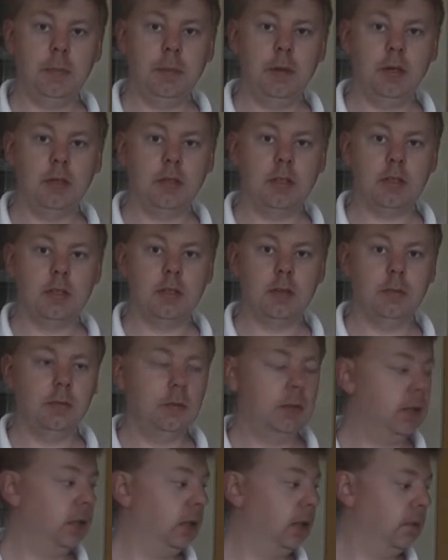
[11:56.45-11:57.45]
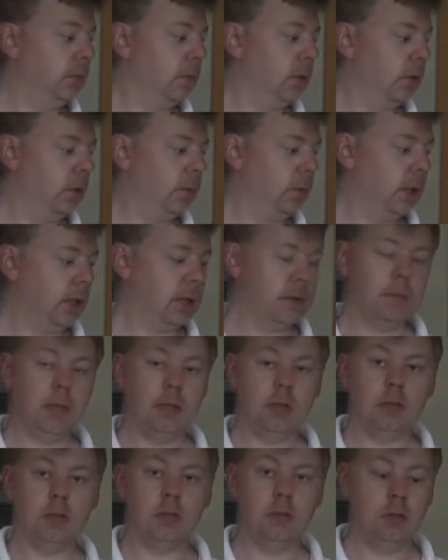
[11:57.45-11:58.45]
purchased the Multiplex
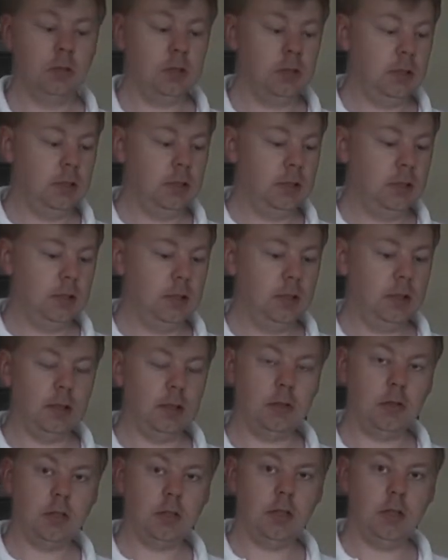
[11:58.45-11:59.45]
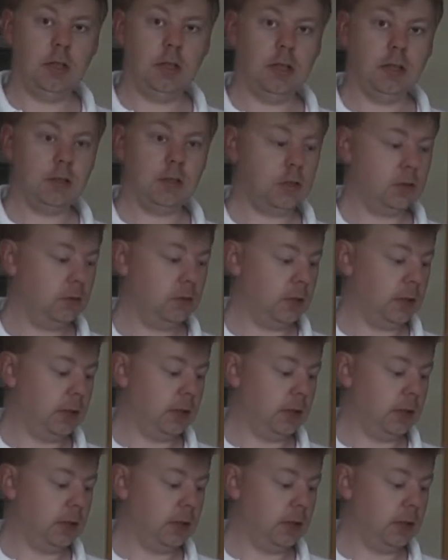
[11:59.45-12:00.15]
Mentor, and I'll show you that shortly,